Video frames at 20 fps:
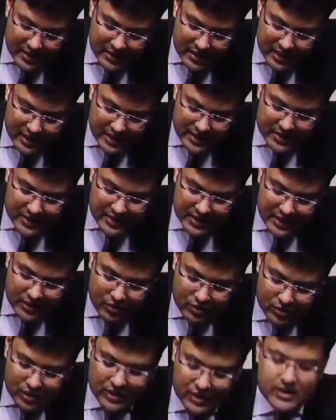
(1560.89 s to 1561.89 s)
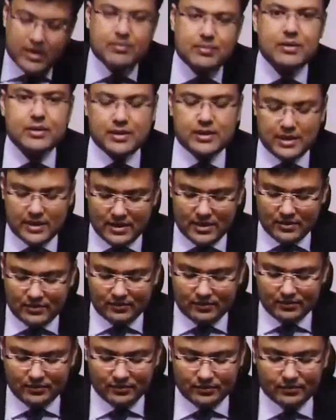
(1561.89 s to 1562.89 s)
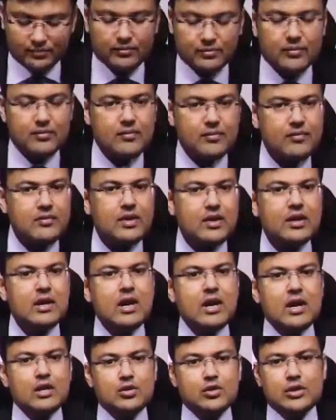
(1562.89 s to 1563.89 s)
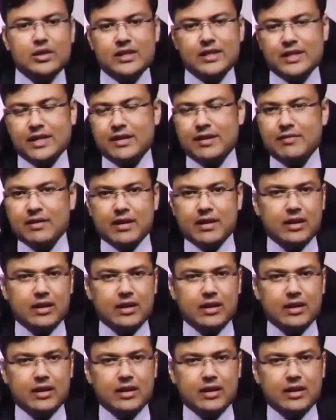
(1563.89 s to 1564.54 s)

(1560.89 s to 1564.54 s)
It's 10 to 30%. So in severe